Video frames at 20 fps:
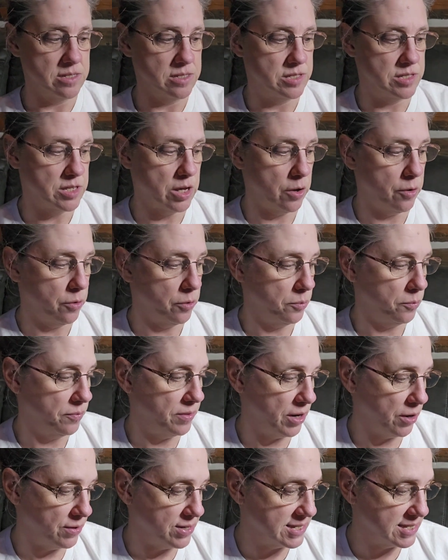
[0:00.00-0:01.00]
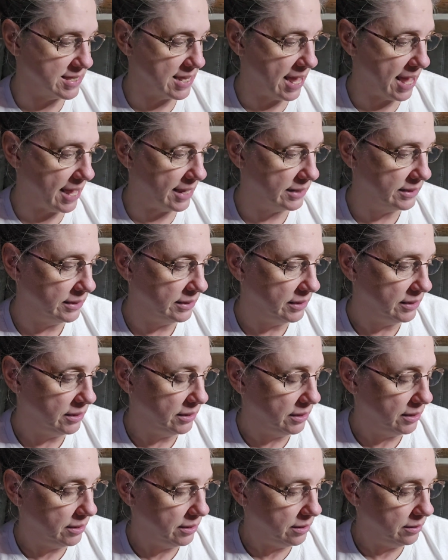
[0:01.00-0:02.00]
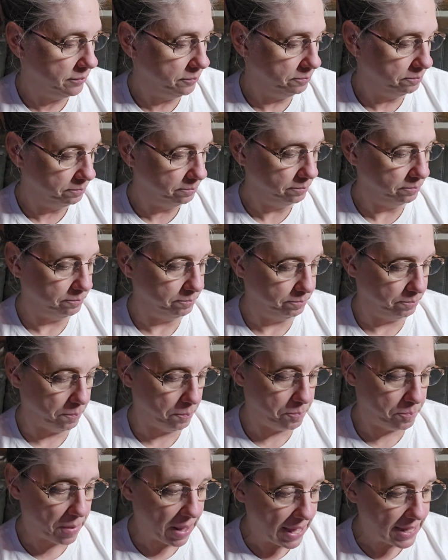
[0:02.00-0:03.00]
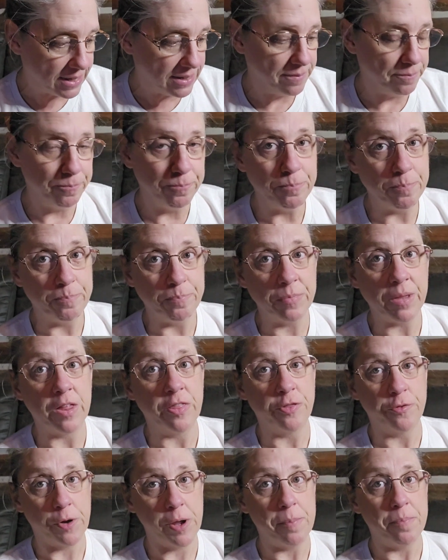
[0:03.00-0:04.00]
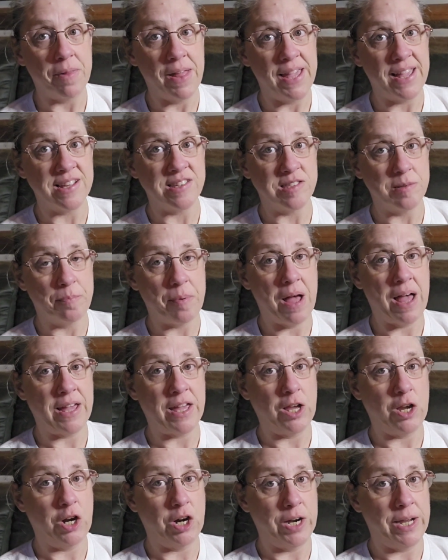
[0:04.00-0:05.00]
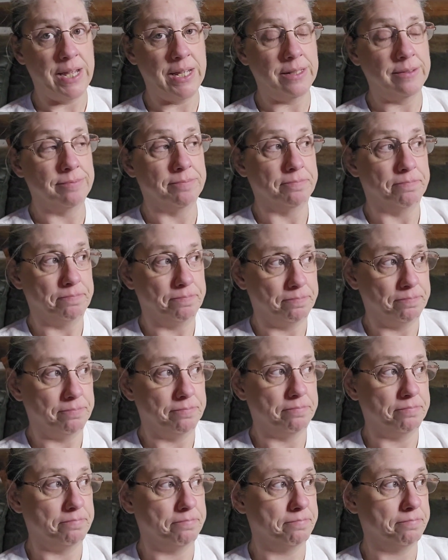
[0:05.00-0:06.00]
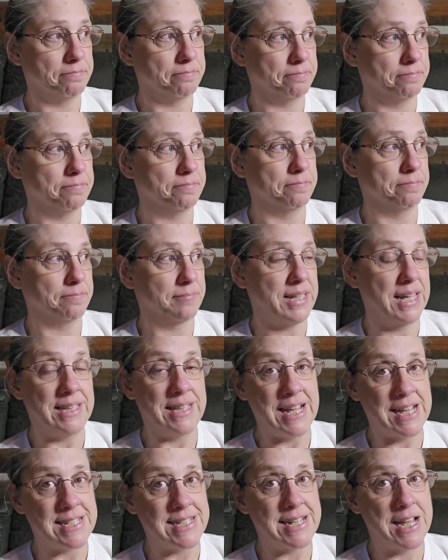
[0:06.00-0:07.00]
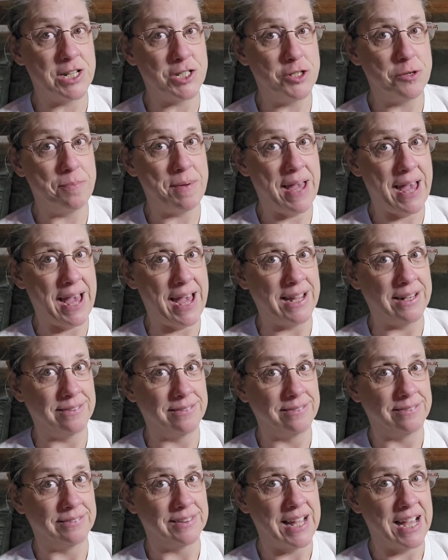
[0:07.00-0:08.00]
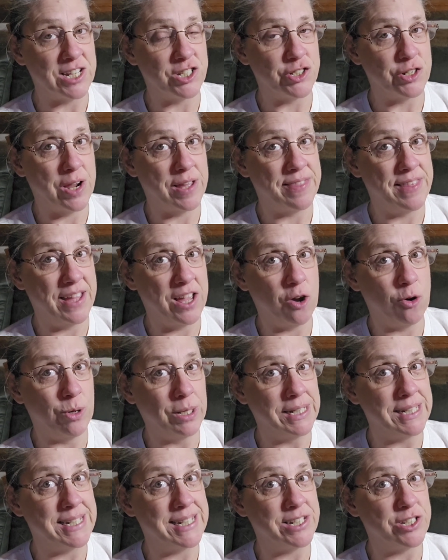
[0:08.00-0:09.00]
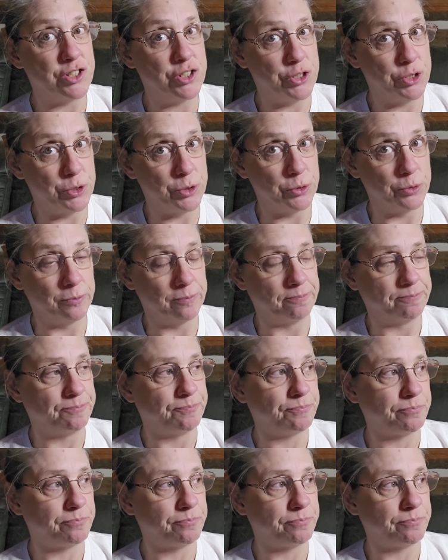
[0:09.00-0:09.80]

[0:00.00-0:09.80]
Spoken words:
So there is that. But 3 blankets to Boggy Creek, that's not too bad. Last year, I think I only did 2.